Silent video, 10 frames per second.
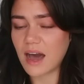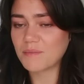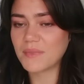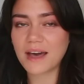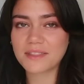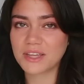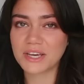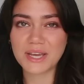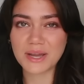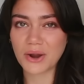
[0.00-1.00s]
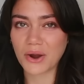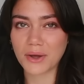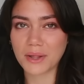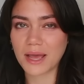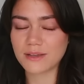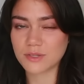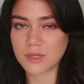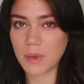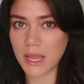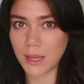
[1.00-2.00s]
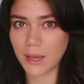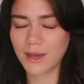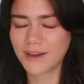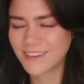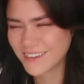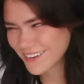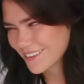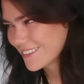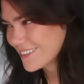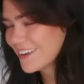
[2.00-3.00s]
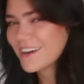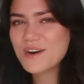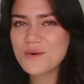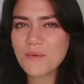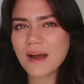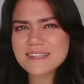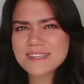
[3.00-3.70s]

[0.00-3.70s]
I'm not the it girl I used to be. Why